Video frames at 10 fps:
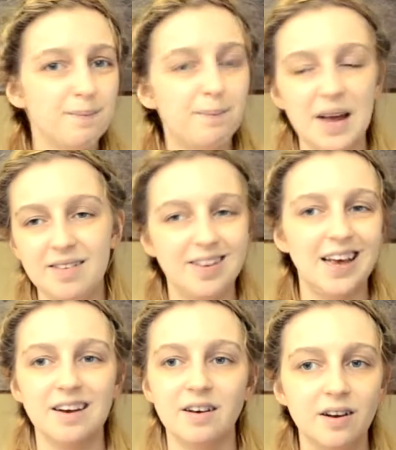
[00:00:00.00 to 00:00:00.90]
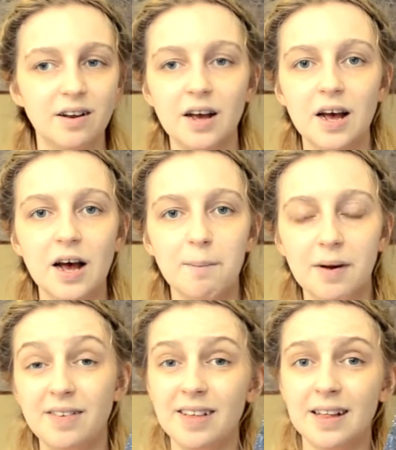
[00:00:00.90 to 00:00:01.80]
basic, and
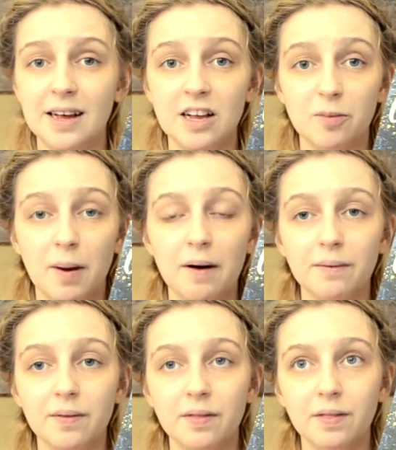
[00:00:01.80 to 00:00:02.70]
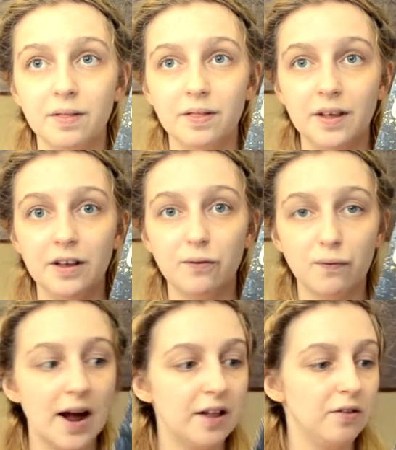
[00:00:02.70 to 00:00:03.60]
basically it's about these
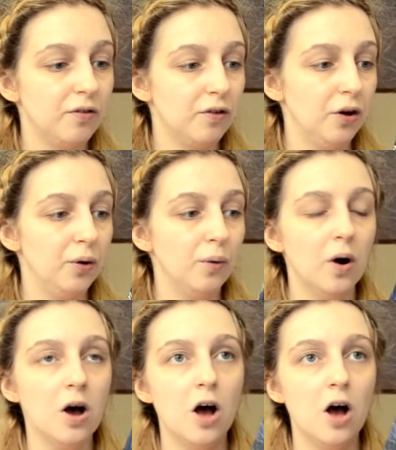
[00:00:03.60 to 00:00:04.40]
friends who